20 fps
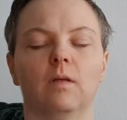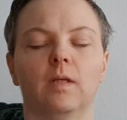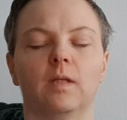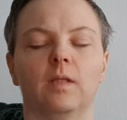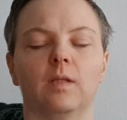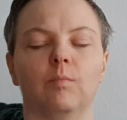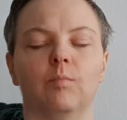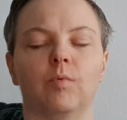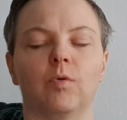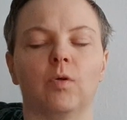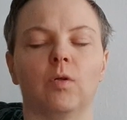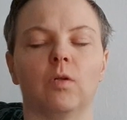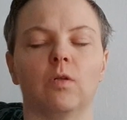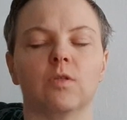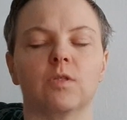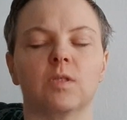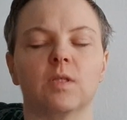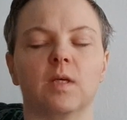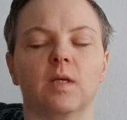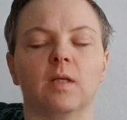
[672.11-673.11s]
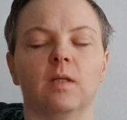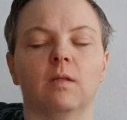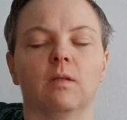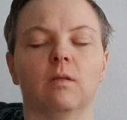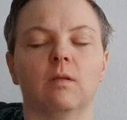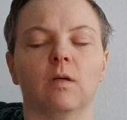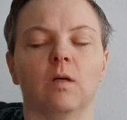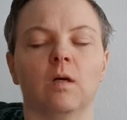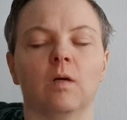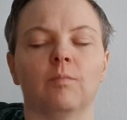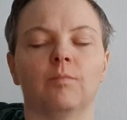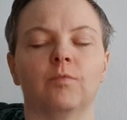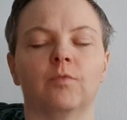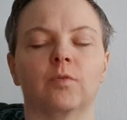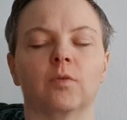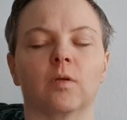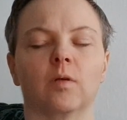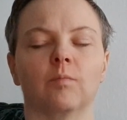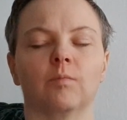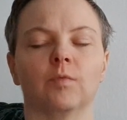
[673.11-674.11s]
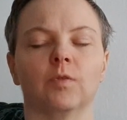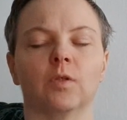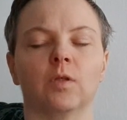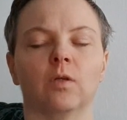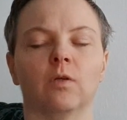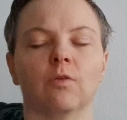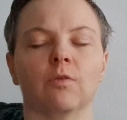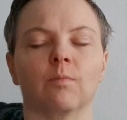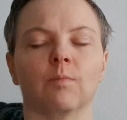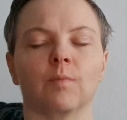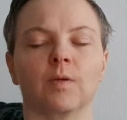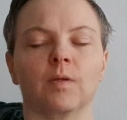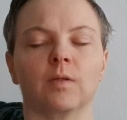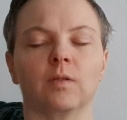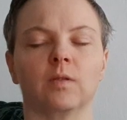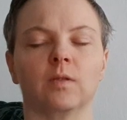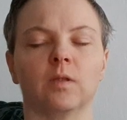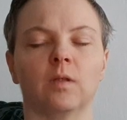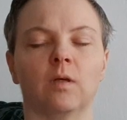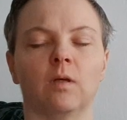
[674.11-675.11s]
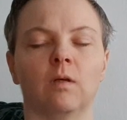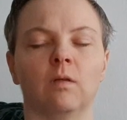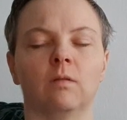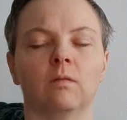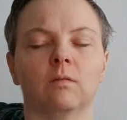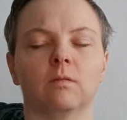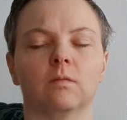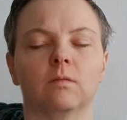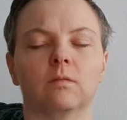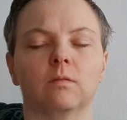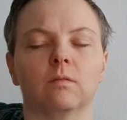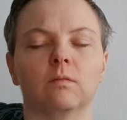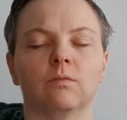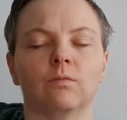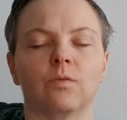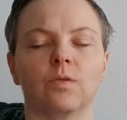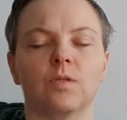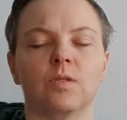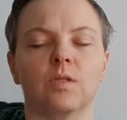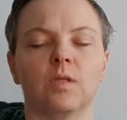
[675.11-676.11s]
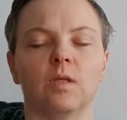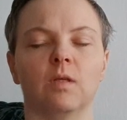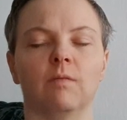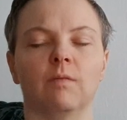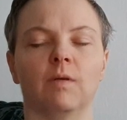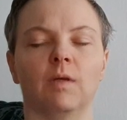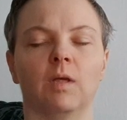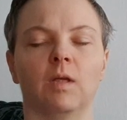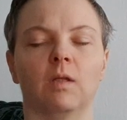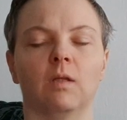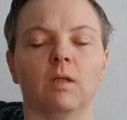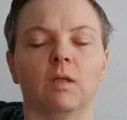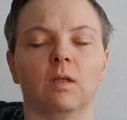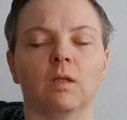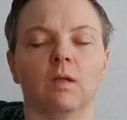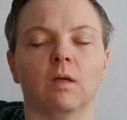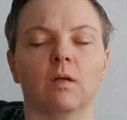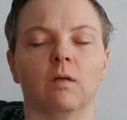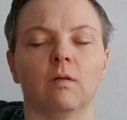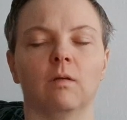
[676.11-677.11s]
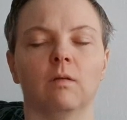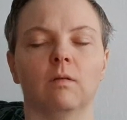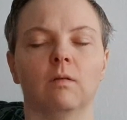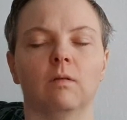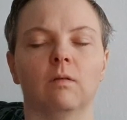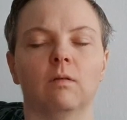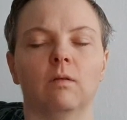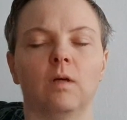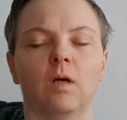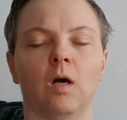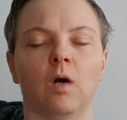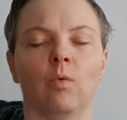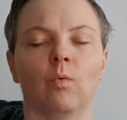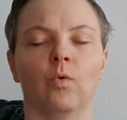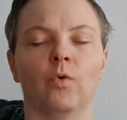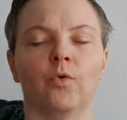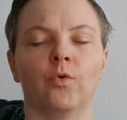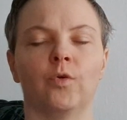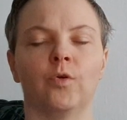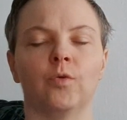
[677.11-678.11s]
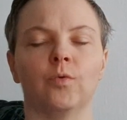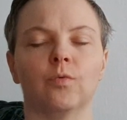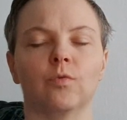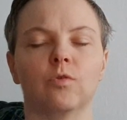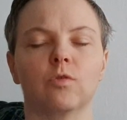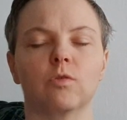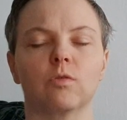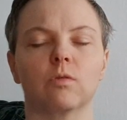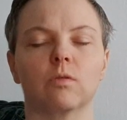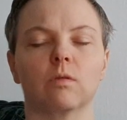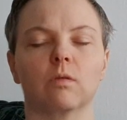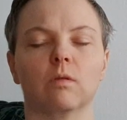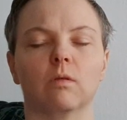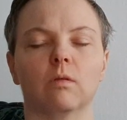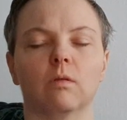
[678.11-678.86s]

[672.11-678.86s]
Let it pulsate up from the Earth Mother's heart, receiving it in our roots.